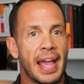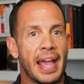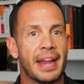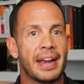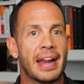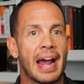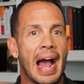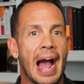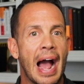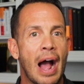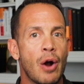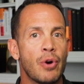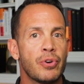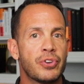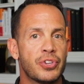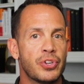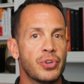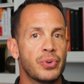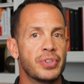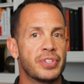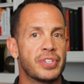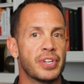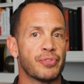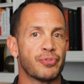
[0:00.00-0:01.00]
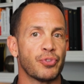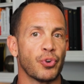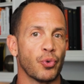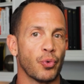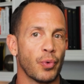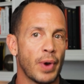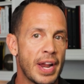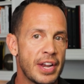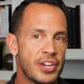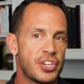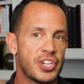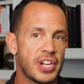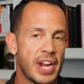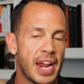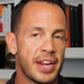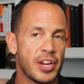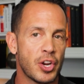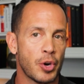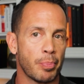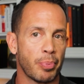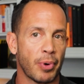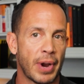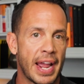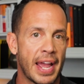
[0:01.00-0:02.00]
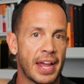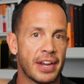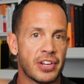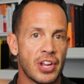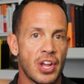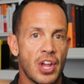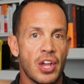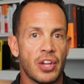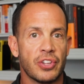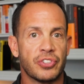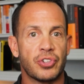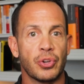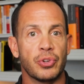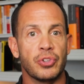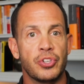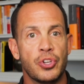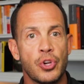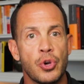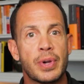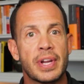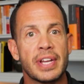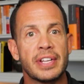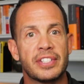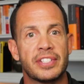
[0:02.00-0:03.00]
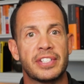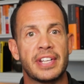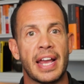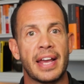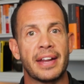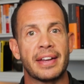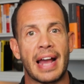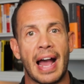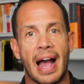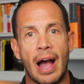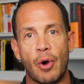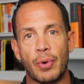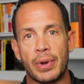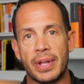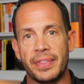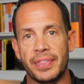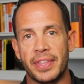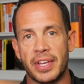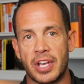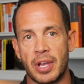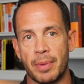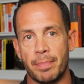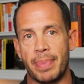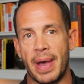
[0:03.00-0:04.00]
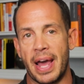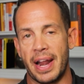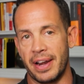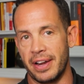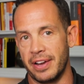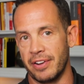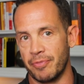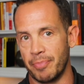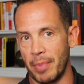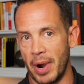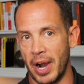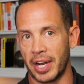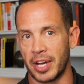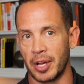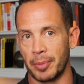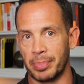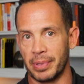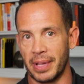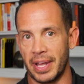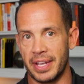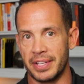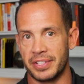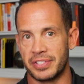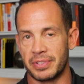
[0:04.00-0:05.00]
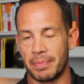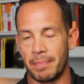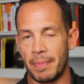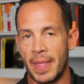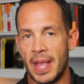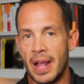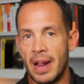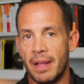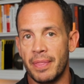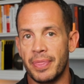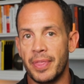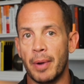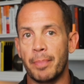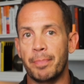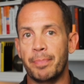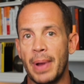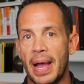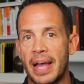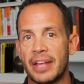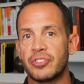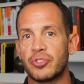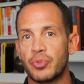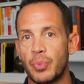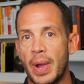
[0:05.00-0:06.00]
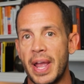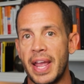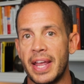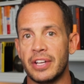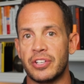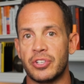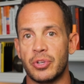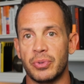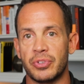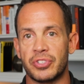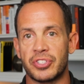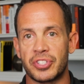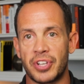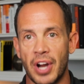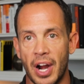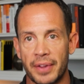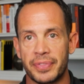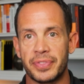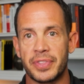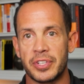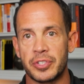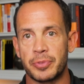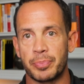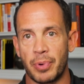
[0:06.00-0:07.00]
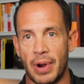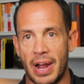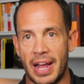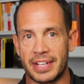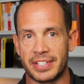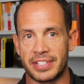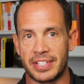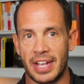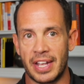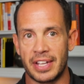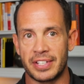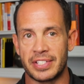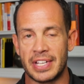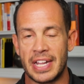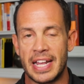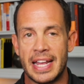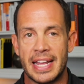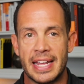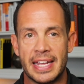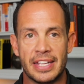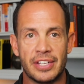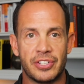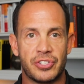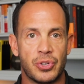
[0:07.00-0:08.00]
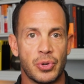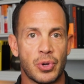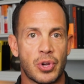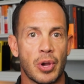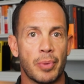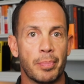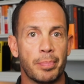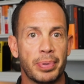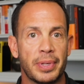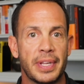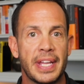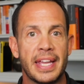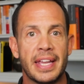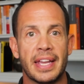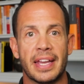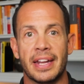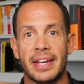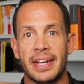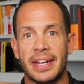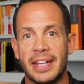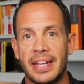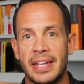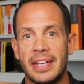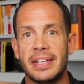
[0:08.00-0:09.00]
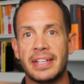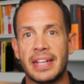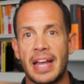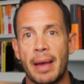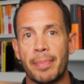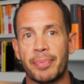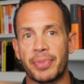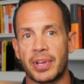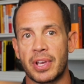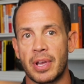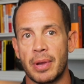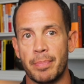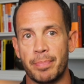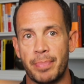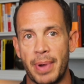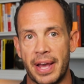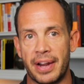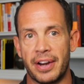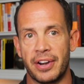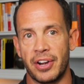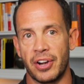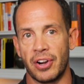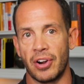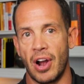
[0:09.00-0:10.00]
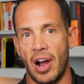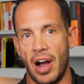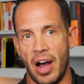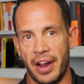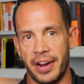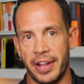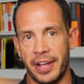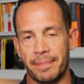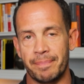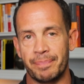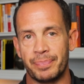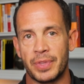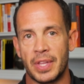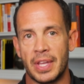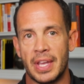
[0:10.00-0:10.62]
and how to differentiate your brand so you can stand out in the competitive marketplace. The best way to start this process is to complete an in-depth competitor audit.